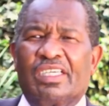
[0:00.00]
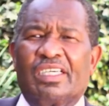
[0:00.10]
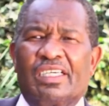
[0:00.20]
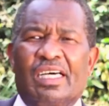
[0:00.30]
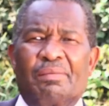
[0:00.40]

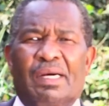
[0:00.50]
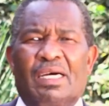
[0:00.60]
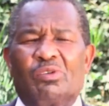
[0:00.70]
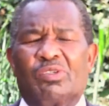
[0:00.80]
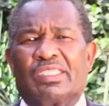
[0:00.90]

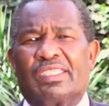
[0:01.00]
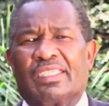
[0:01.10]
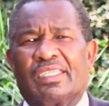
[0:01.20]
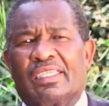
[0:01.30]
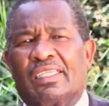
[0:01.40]
about
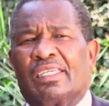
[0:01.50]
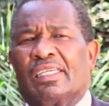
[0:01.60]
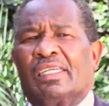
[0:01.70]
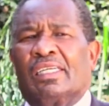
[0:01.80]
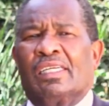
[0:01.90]

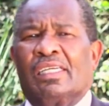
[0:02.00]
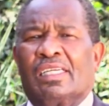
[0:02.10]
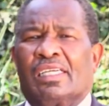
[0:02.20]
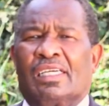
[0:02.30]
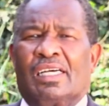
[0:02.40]

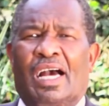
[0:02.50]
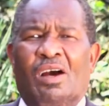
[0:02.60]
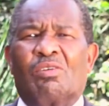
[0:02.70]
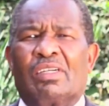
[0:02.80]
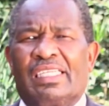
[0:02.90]

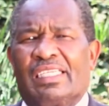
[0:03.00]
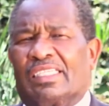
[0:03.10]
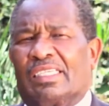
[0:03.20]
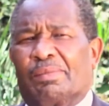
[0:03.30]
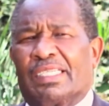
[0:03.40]
how
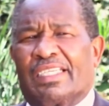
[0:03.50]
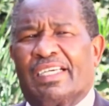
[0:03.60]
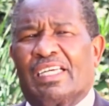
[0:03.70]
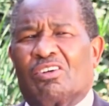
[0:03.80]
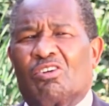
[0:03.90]
leadership is
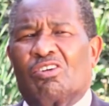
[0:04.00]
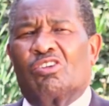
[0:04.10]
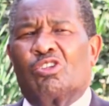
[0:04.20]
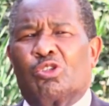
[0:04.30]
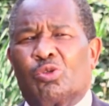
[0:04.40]
critical
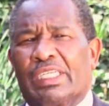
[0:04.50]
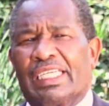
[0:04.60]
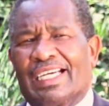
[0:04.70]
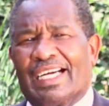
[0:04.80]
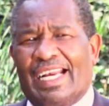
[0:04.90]

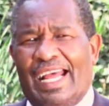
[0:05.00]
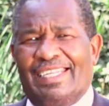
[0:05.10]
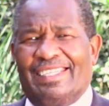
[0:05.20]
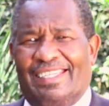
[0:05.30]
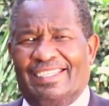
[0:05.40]
during
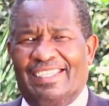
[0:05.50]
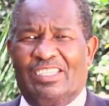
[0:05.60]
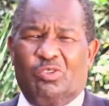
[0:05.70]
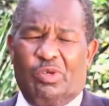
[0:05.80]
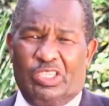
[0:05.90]
crisis
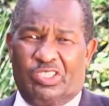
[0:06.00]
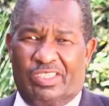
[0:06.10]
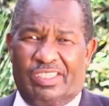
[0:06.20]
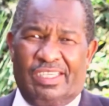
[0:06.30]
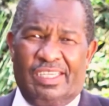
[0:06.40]

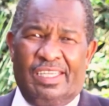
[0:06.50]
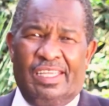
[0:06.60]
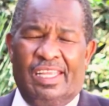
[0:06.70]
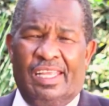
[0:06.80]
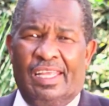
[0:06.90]
situation.
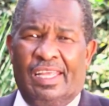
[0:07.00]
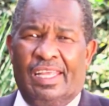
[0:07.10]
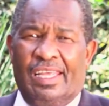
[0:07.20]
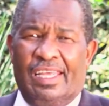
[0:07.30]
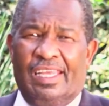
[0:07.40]

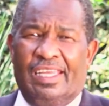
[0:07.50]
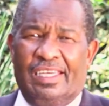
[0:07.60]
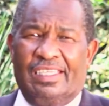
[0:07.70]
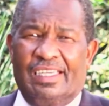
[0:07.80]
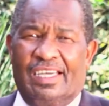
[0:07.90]

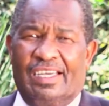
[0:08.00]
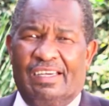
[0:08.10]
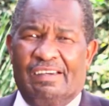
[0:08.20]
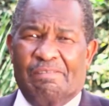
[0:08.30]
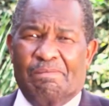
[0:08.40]
And
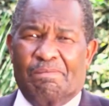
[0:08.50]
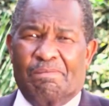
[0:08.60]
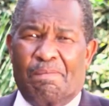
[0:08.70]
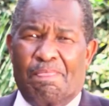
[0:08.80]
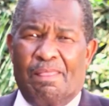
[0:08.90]

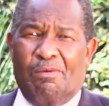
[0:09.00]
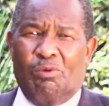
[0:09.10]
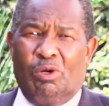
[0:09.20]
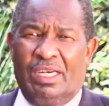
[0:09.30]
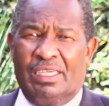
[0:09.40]

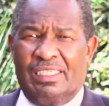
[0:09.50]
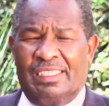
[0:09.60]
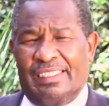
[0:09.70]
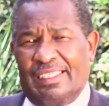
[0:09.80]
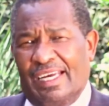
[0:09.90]
we want to
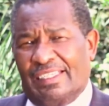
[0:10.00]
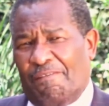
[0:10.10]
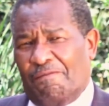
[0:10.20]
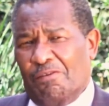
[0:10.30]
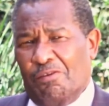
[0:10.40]
discuss
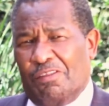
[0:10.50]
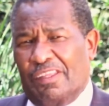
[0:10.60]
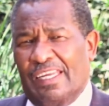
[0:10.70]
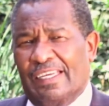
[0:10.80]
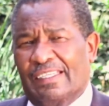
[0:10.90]
a few
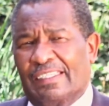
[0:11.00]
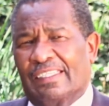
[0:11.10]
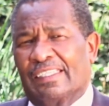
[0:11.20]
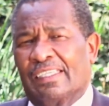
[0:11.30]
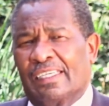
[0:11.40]

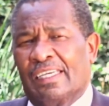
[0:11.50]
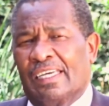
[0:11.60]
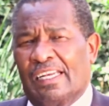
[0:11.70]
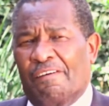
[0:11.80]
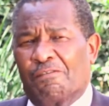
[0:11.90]
things
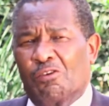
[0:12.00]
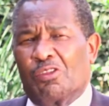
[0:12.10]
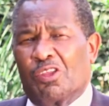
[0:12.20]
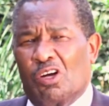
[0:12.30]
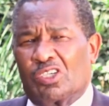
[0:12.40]
and a few
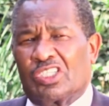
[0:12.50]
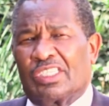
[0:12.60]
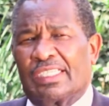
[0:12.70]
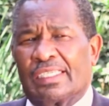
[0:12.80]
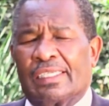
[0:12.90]

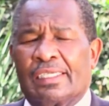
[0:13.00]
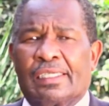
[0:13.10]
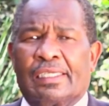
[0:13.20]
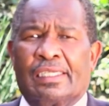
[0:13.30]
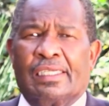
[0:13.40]
thoughts
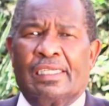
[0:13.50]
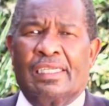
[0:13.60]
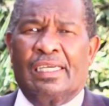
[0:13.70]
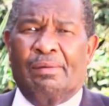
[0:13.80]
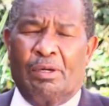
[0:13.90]

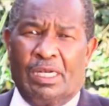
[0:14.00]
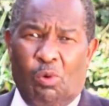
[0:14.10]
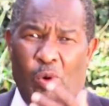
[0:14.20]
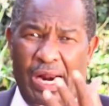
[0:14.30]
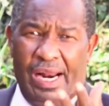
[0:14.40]
about a
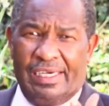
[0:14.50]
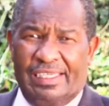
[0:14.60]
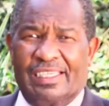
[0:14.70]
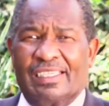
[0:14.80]
word